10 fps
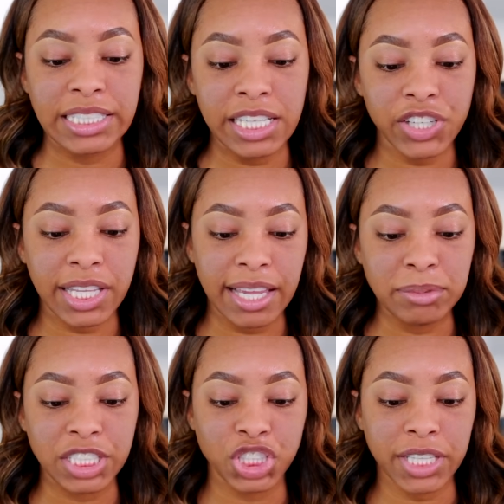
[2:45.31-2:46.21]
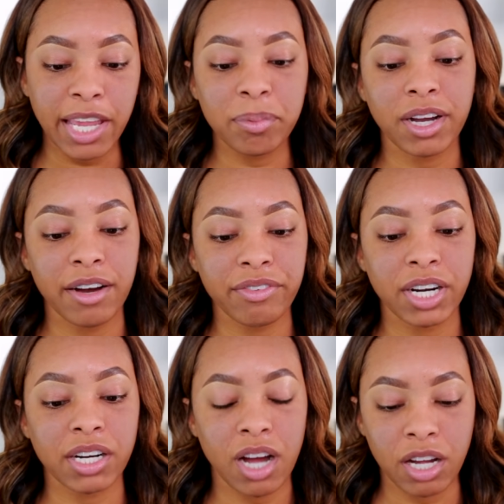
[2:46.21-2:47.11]
Concealer claims to shape,
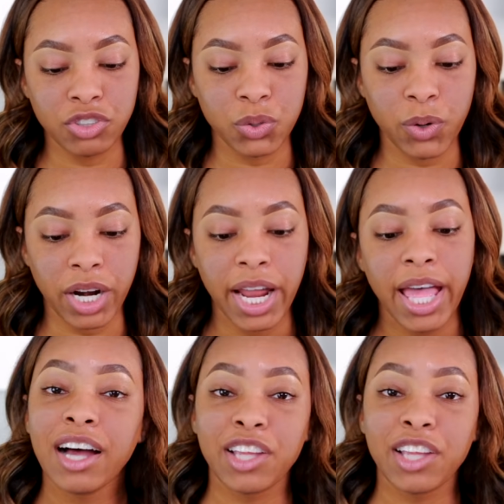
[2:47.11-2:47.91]
cover, contour.